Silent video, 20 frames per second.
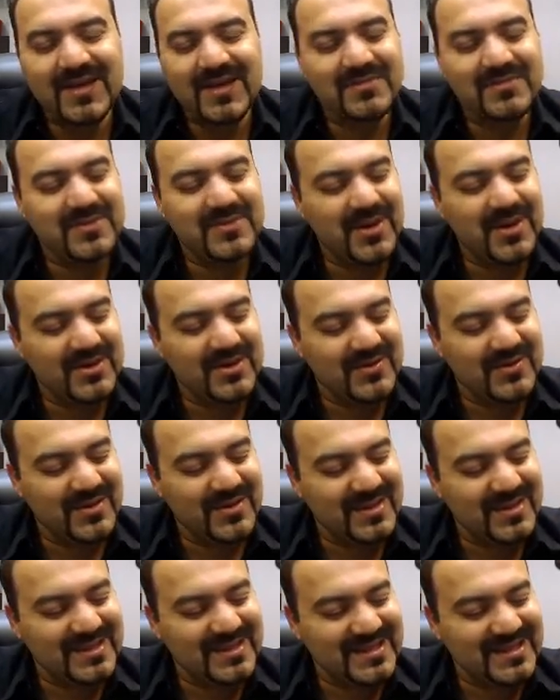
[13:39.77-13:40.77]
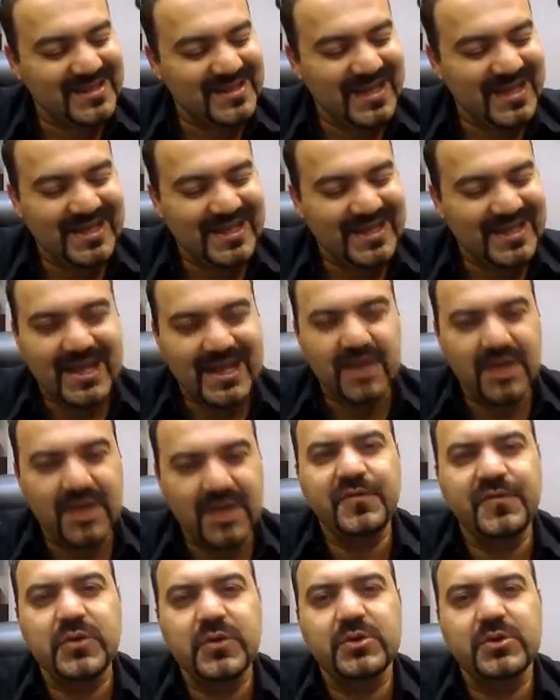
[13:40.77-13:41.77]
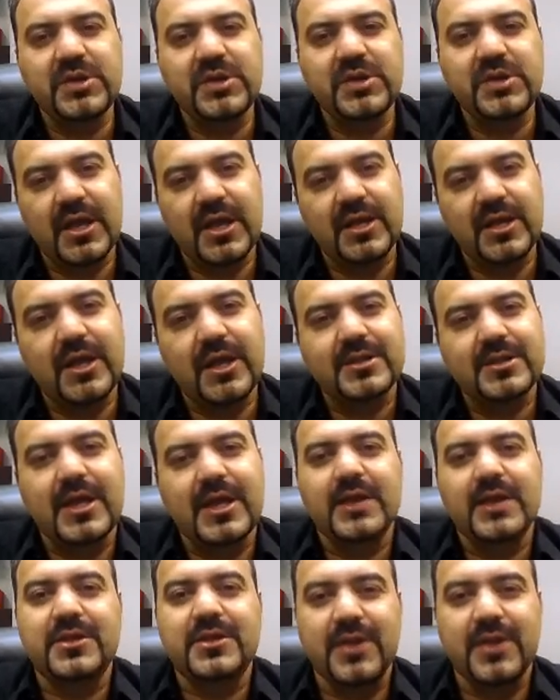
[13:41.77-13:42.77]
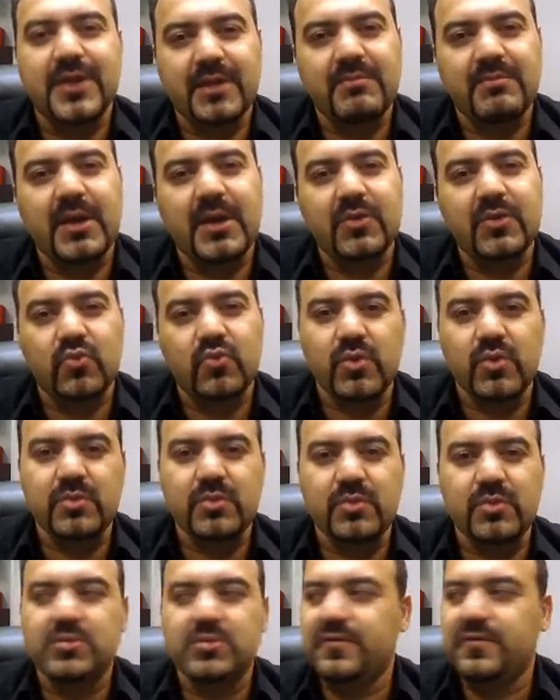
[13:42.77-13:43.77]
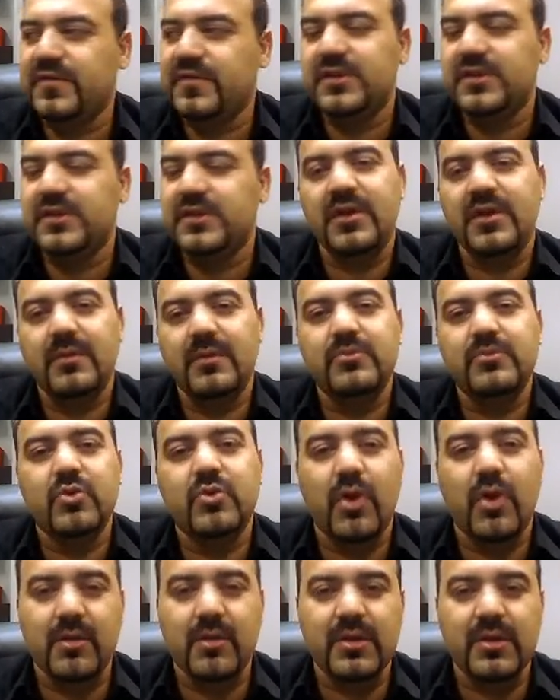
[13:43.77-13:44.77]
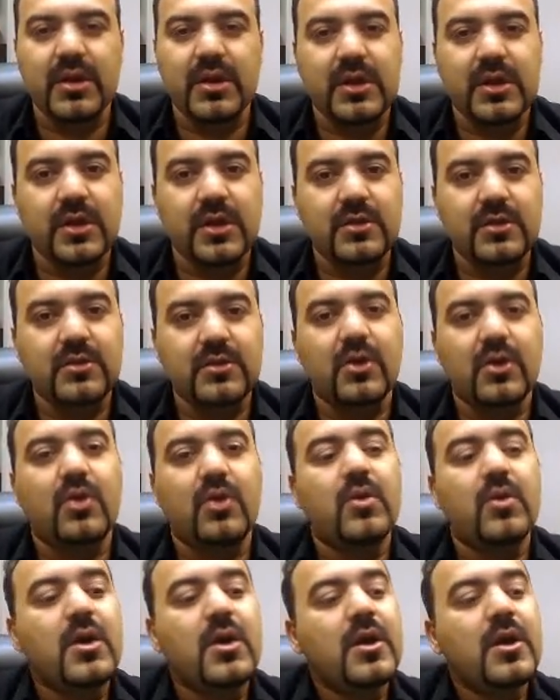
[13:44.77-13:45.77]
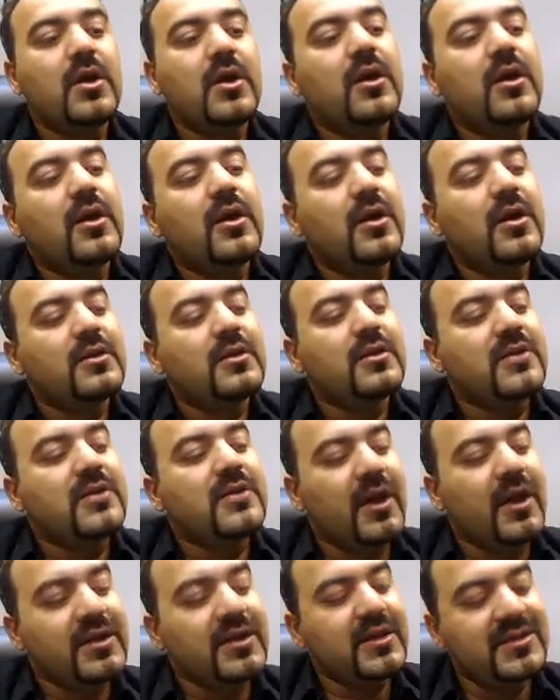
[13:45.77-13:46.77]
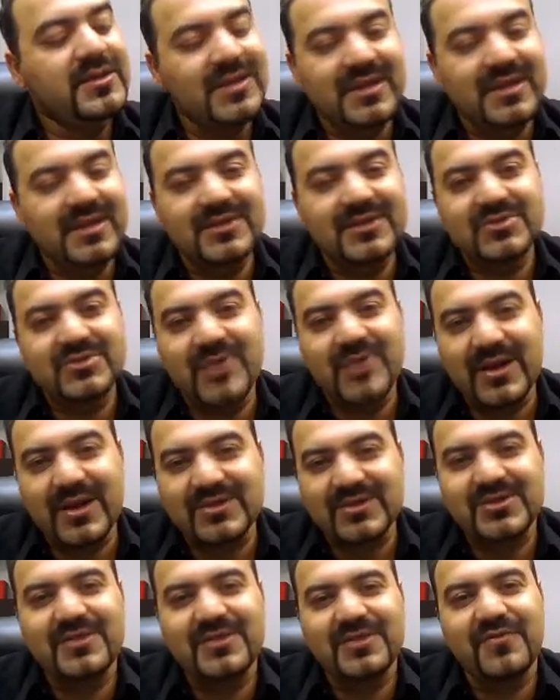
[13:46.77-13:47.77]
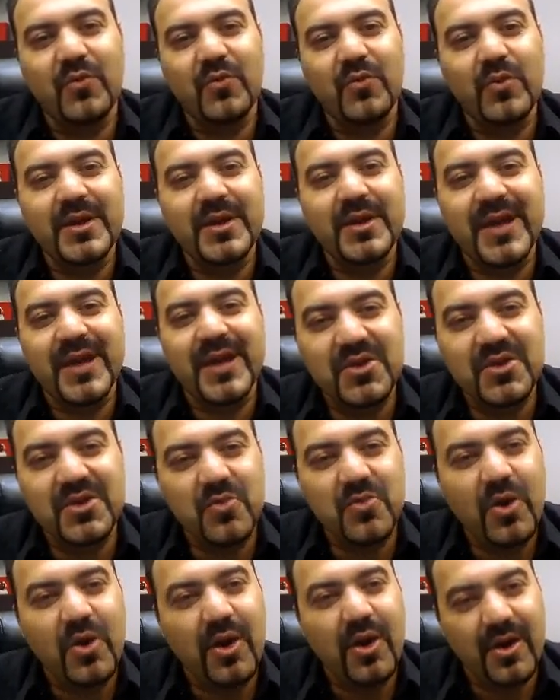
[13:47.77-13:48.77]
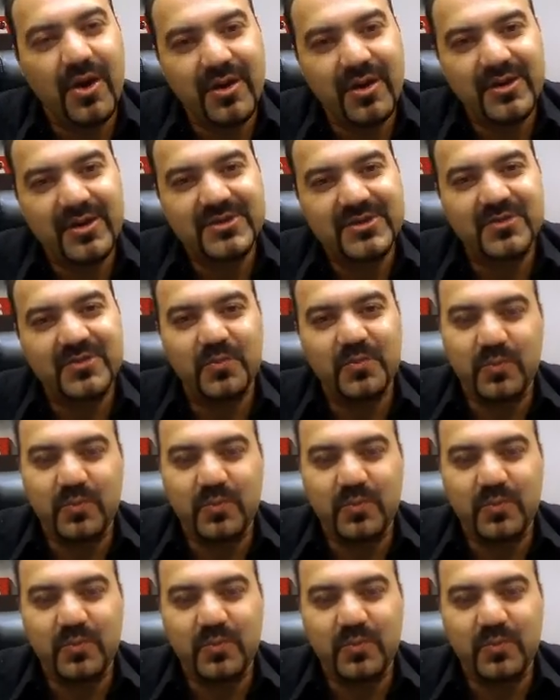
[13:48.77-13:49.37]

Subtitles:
doctrine doesn't say that if you can attack them and defeat them normally. No. The ideal strategy for winning any war is to